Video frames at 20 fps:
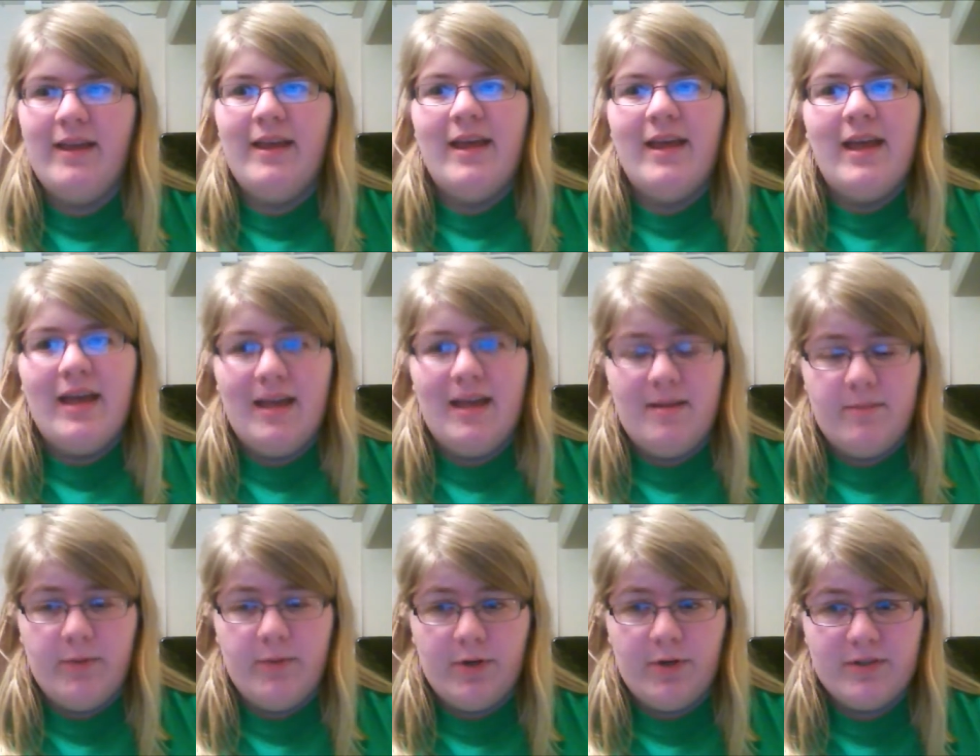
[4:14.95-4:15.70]

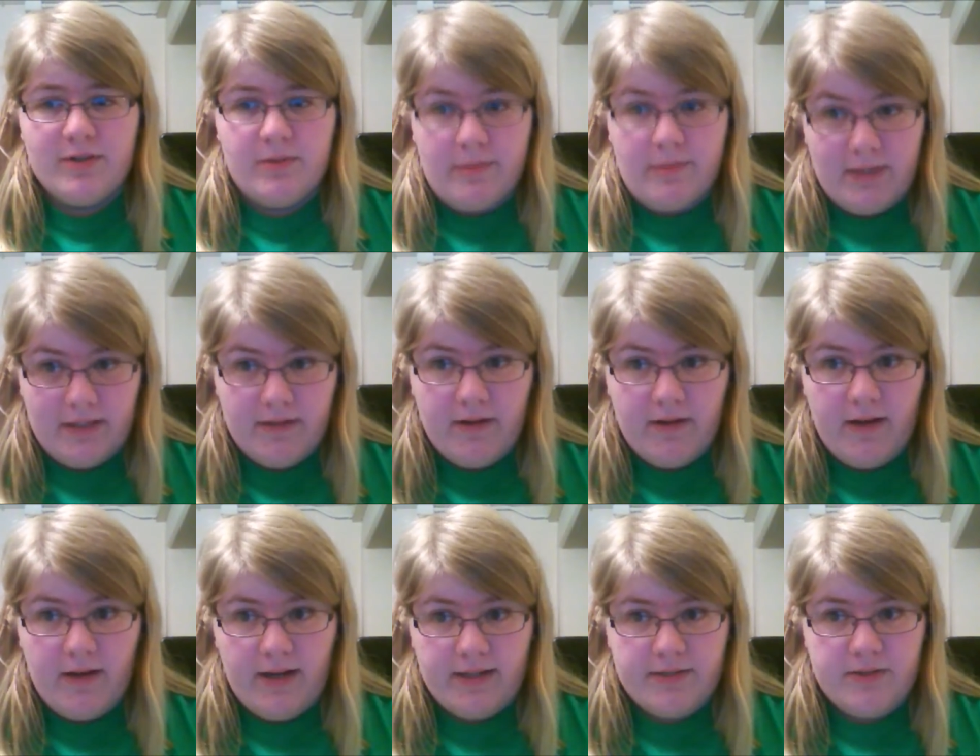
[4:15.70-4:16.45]
and books will
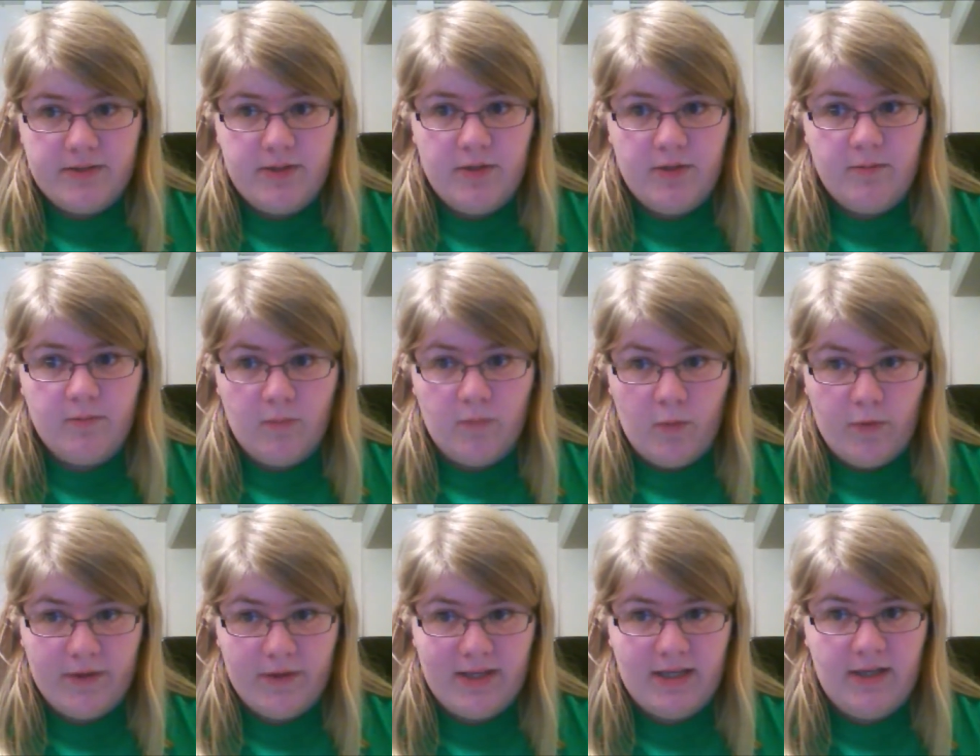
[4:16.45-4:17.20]
cost you
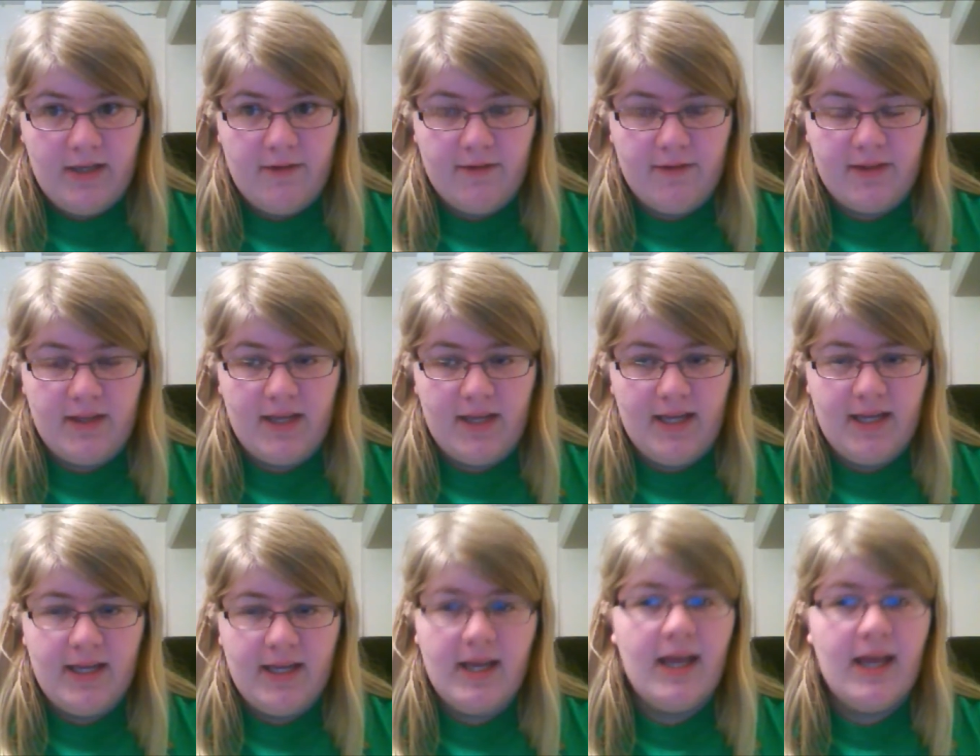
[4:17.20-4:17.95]
more than you
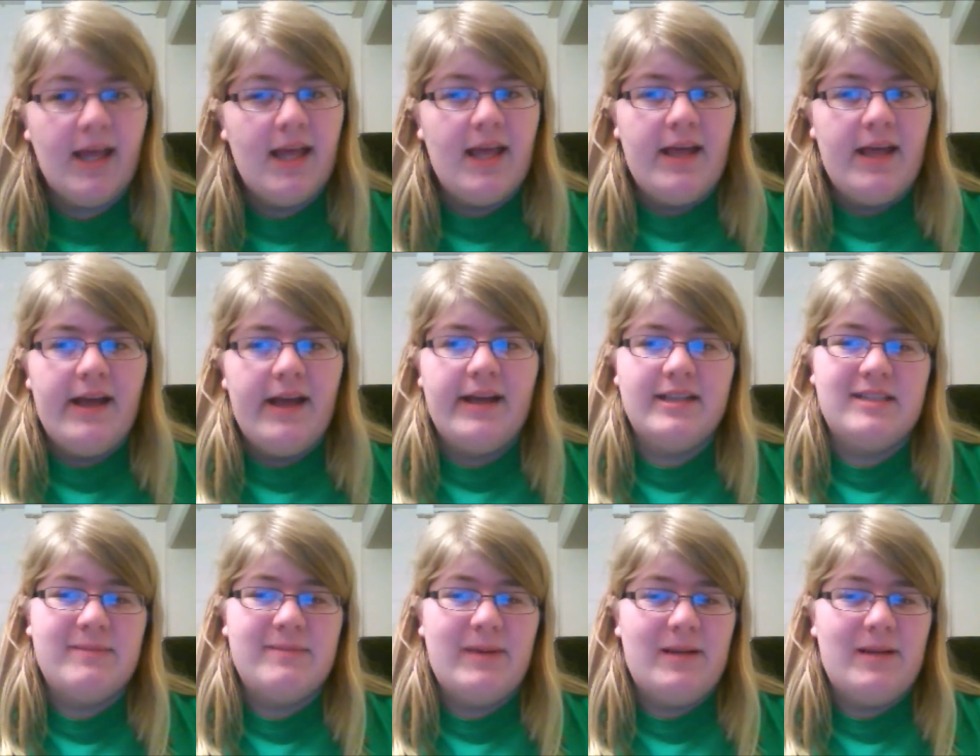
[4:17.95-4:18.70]
think. I
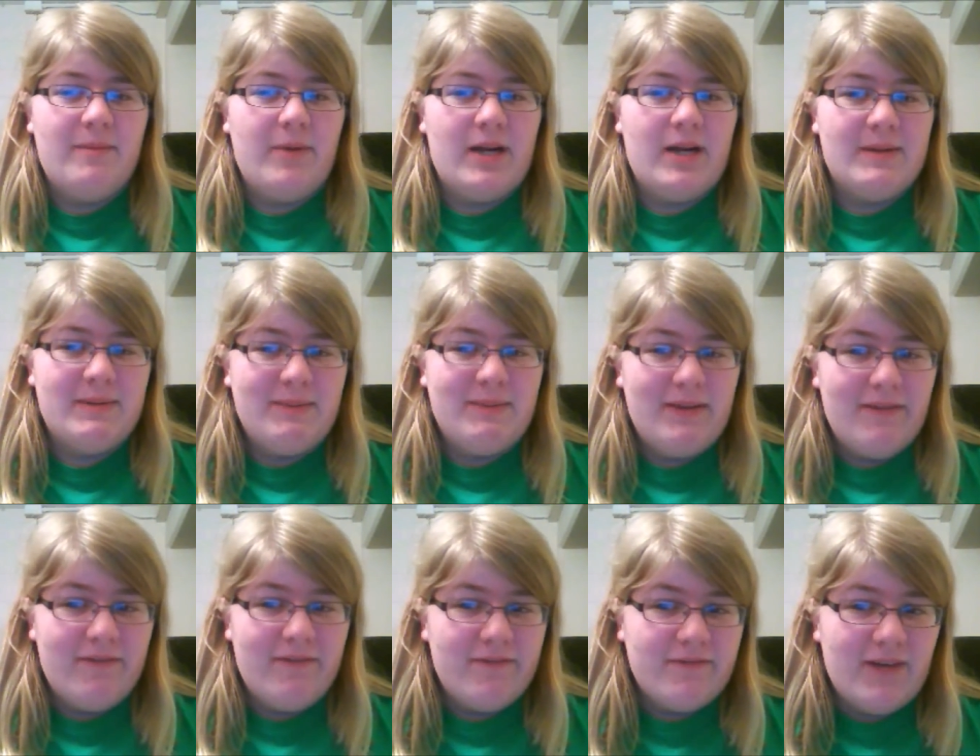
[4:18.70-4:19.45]
spent probably
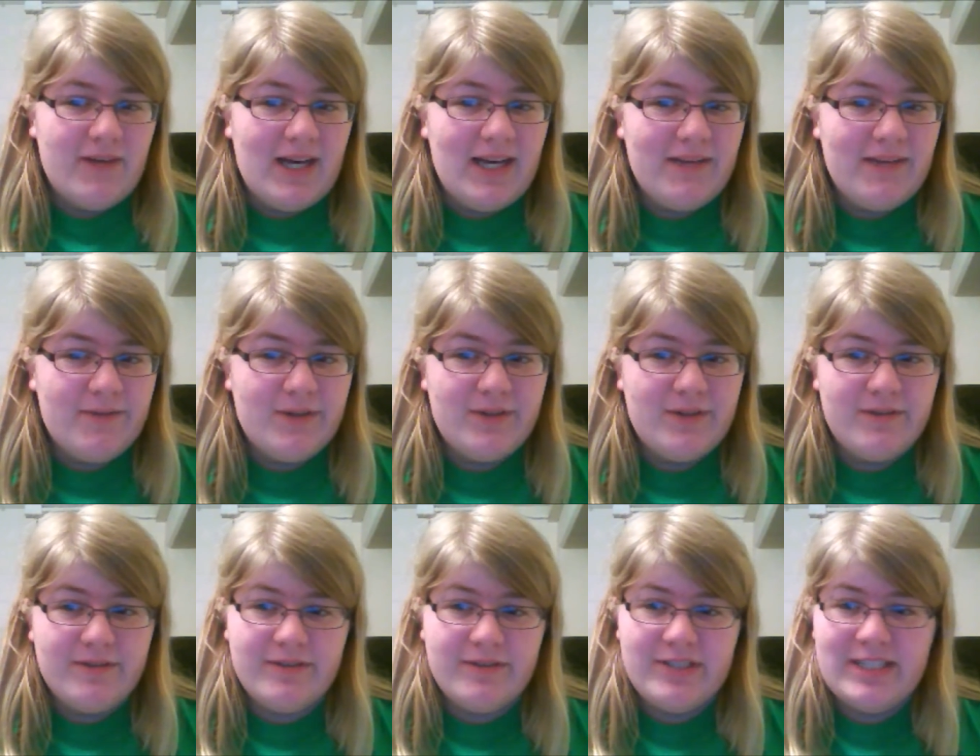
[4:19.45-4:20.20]

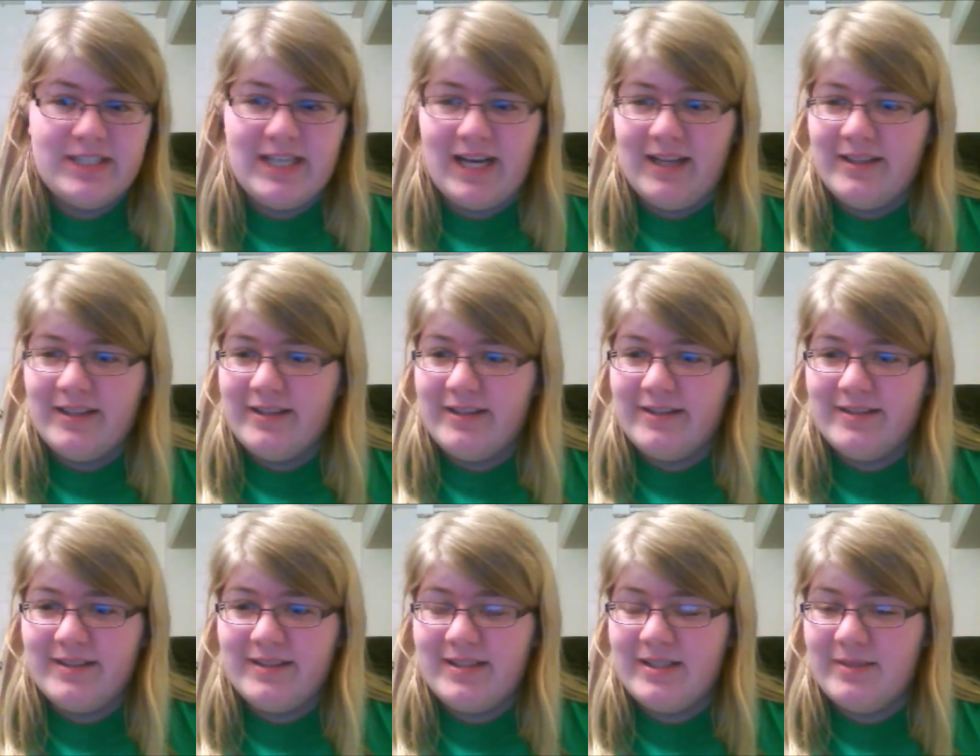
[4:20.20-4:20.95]

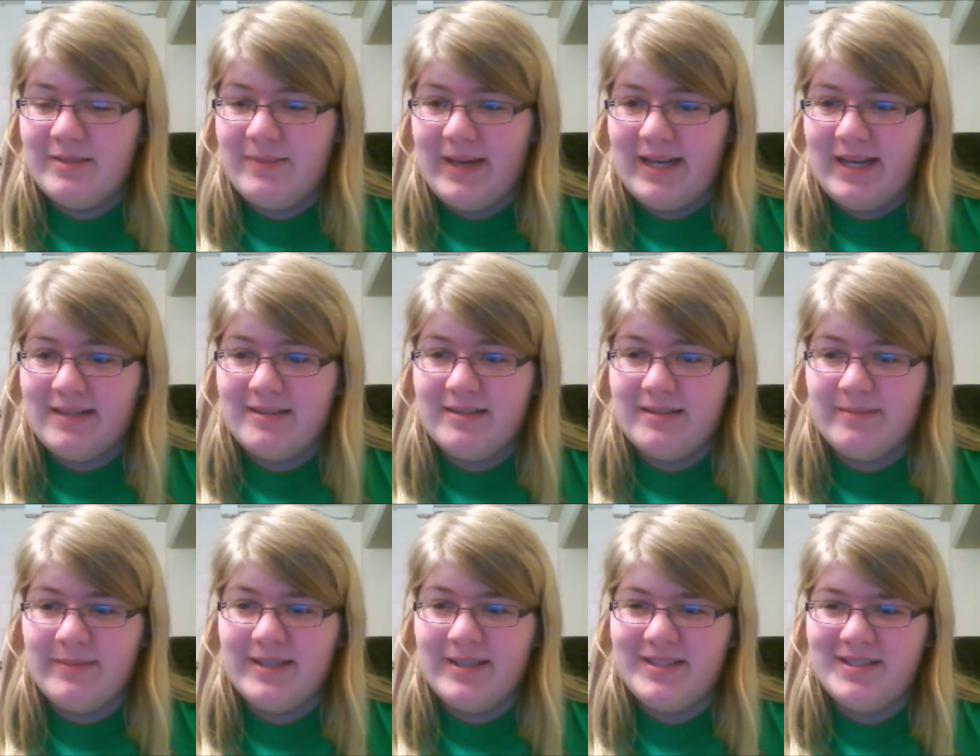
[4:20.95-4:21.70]
$500 this past
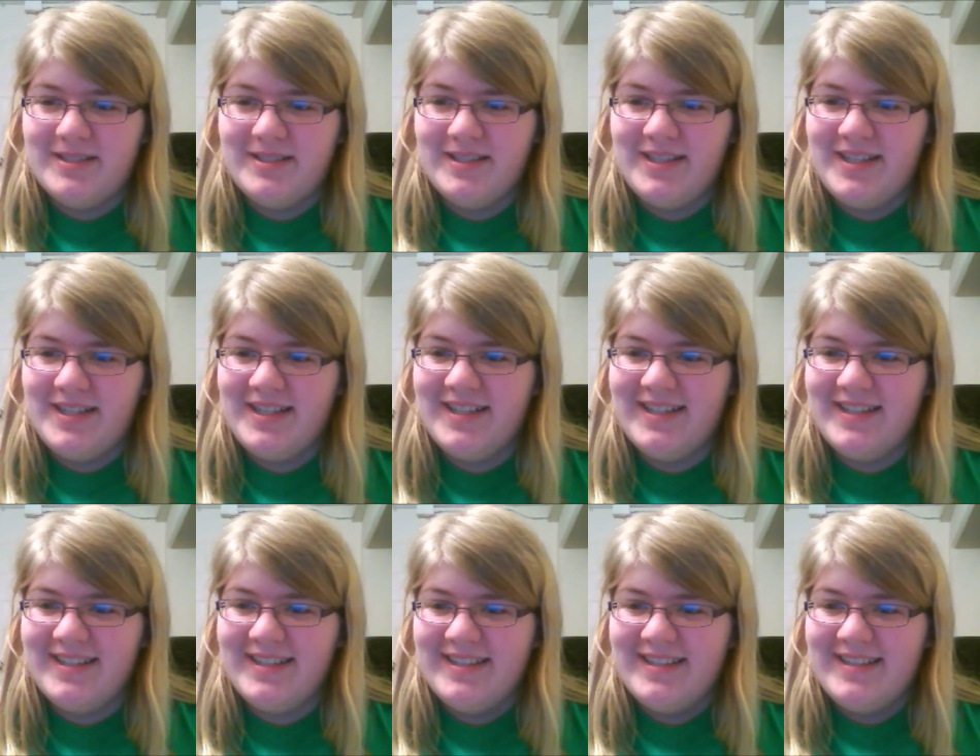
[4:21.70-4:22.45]
semester
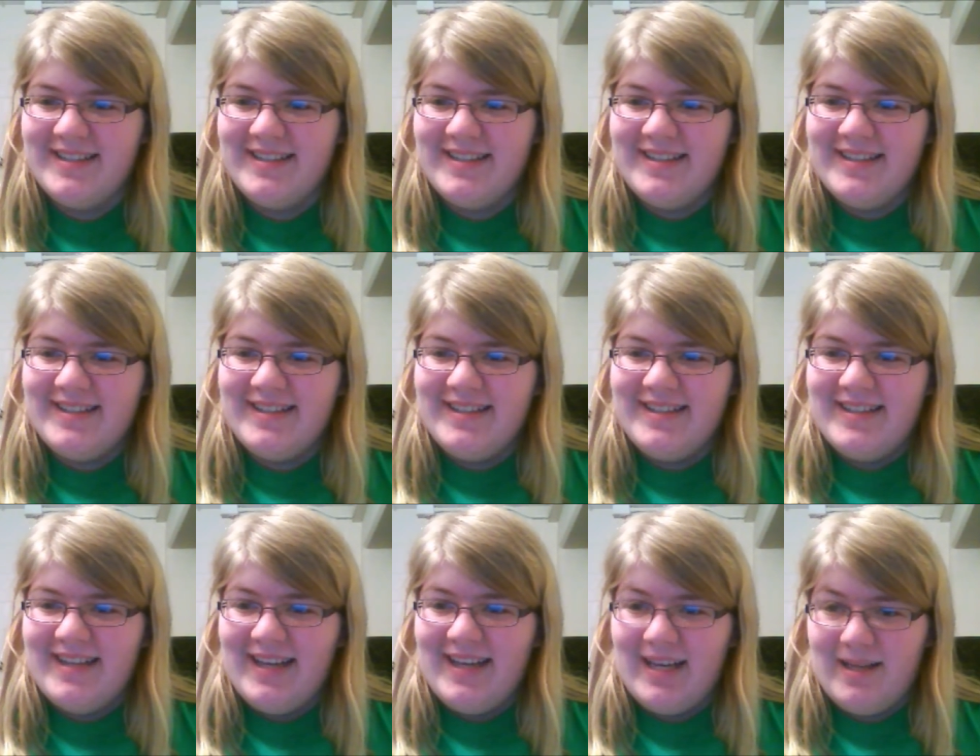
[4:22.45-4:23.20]

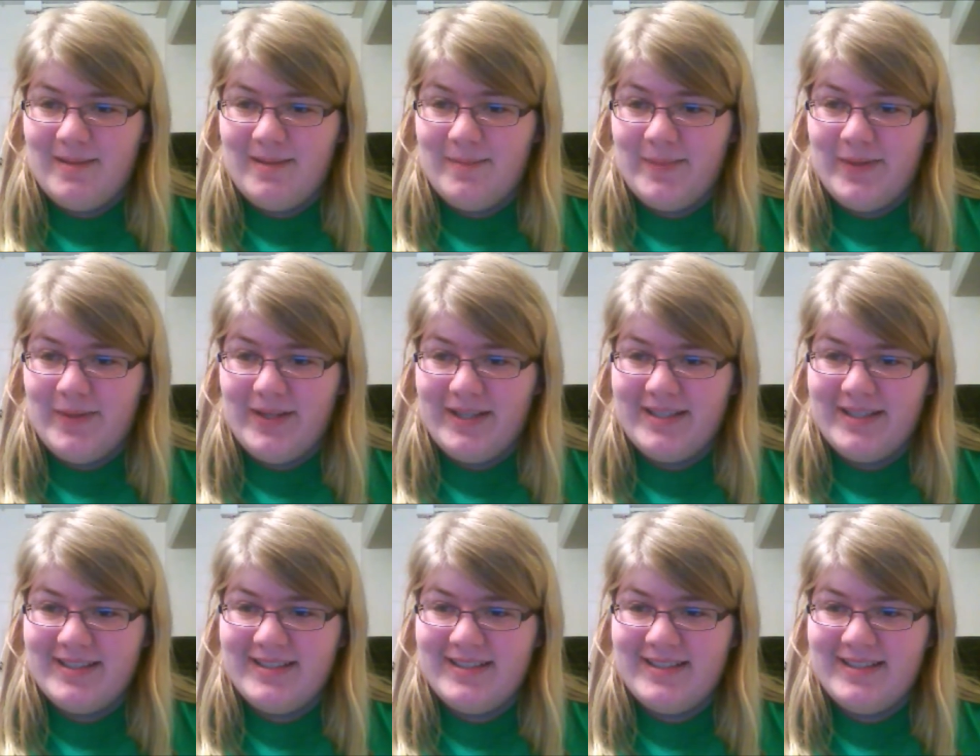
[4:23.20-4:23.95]
on
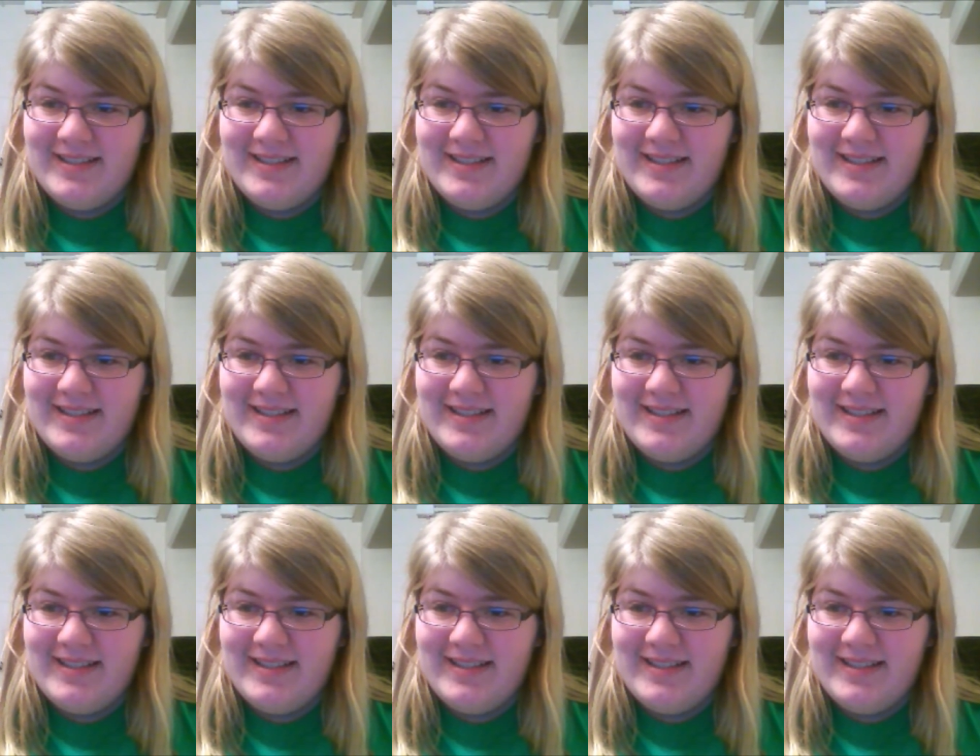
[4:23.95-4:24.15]
books.